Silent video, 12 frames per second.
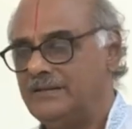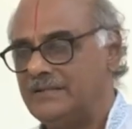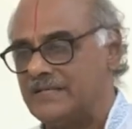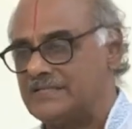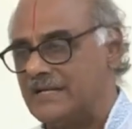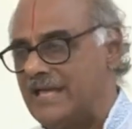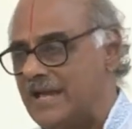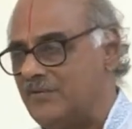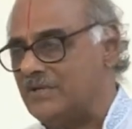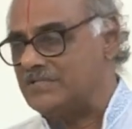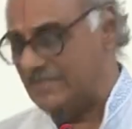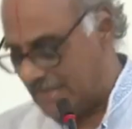Yesterday I
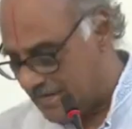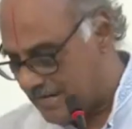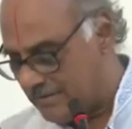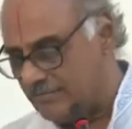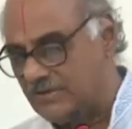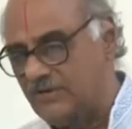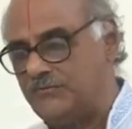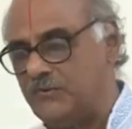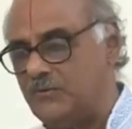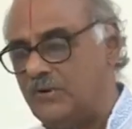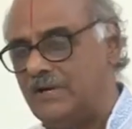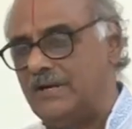was telling him, if
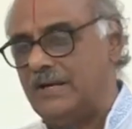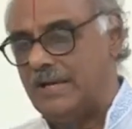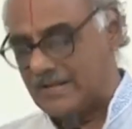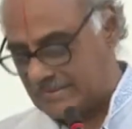you don't,